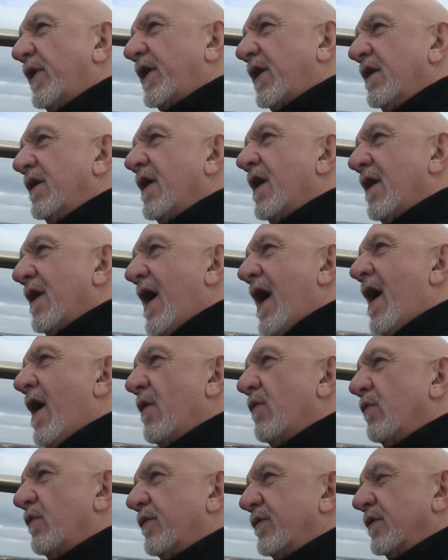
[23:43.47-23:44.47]
can
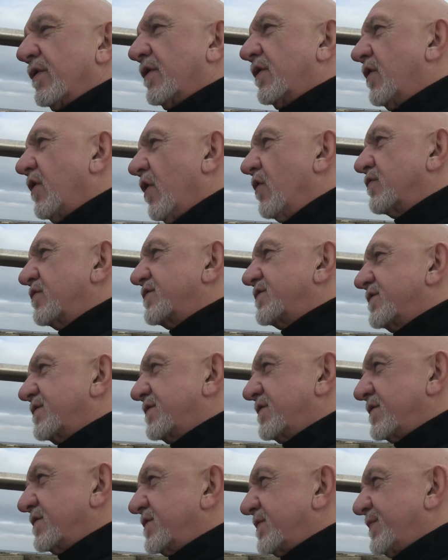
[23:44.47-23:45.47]
allow the
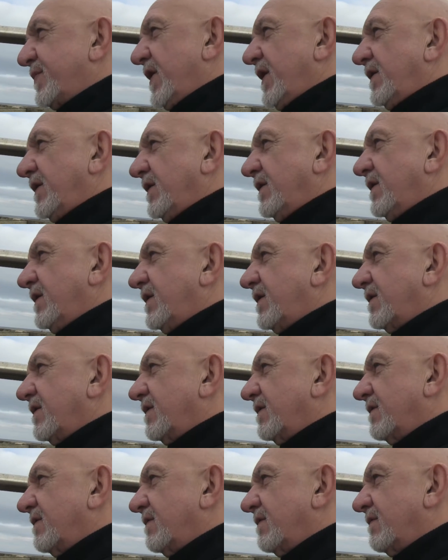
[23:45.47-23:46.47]
ghosts to speak,
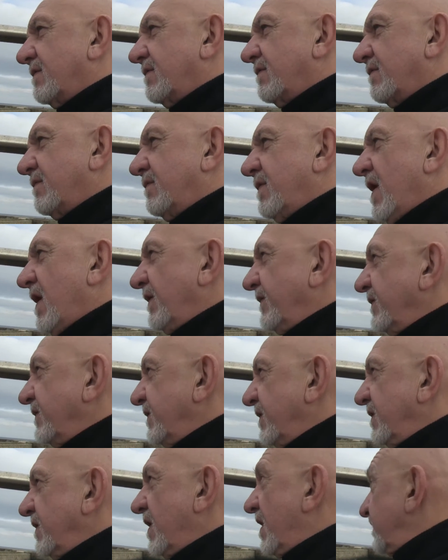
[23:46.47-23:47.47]

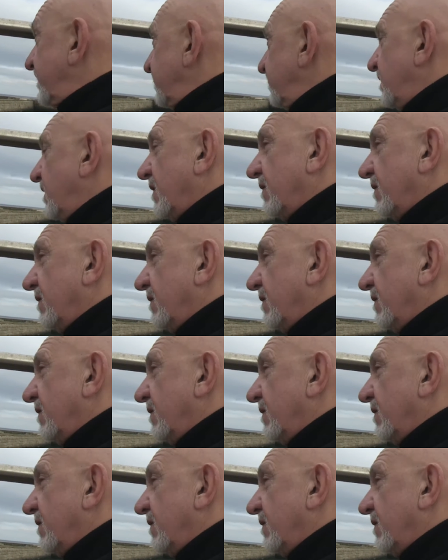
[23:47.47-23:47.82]
rather than either